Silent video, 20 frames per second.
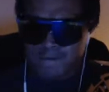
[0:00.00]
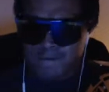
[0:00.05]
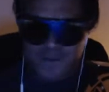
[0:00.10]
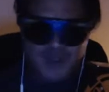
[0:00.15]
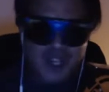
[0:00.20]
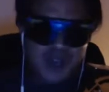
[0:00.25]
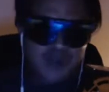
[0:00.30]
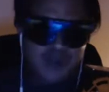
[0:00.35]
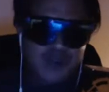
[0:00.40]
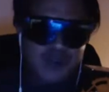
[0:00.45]

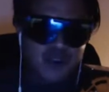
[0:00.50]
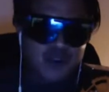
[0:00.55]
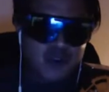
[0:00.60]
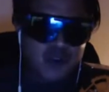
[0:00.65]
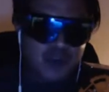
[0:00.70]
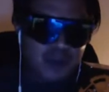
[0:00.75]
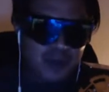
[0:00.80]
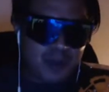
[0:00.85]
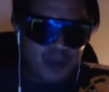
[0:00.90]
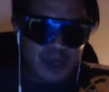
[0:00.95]
Give us
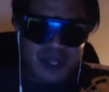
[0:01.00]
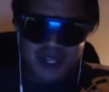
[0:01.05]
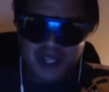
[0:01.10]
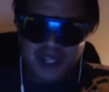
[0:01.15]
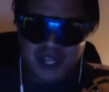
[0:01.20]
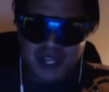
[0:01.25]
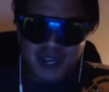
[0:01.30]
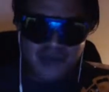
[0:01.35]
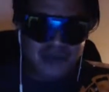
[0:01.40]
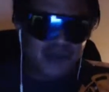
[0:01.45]
Triple
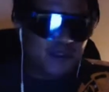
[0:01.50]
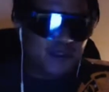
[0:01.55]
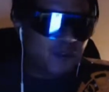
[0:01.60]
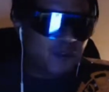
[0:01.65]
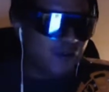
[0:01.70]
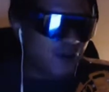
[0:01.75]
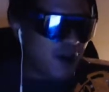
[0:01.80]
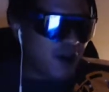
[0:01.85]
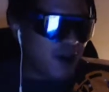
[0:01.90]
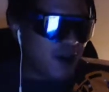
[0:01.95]
H, give us The
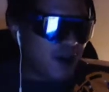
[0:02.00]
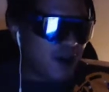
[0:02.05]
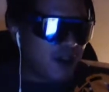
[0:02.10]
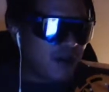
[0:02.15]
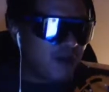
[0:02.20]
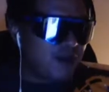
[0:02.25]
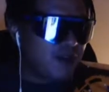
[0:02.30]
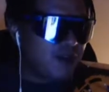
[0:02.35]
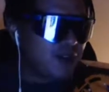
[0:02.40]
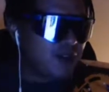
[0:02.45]
Rock,
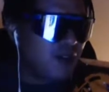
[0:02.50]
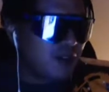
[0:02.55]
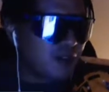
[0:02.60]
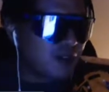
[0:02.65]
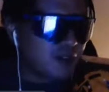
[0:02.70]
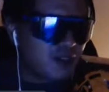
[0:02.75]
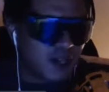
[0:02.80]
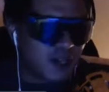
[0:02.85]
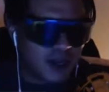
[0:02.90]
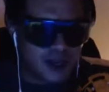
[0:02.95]
give us The
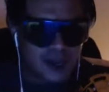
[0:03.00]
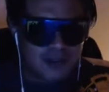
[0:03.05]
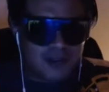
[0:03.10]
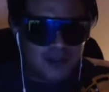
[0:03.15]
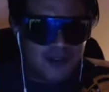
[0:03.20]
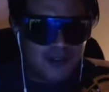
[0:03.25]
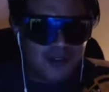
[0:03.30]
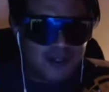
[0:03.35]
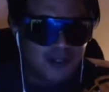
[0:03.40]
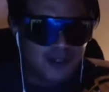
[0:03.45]
Undertaker, give
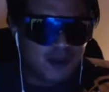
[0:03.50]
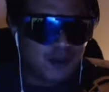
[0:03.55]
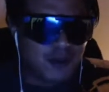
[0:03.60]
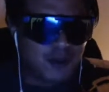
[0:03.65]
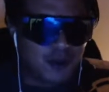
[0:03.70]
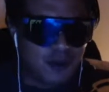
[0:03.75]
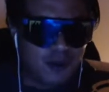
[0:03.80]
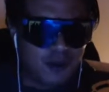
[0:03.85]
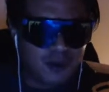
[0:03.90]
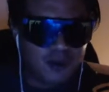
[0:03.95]
us a Stone
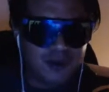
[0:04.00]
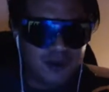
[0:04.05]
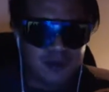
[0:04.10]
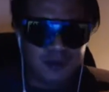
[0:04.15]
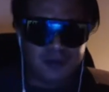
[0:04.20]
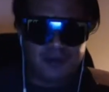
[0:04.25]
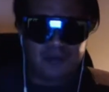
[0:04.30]
Cold.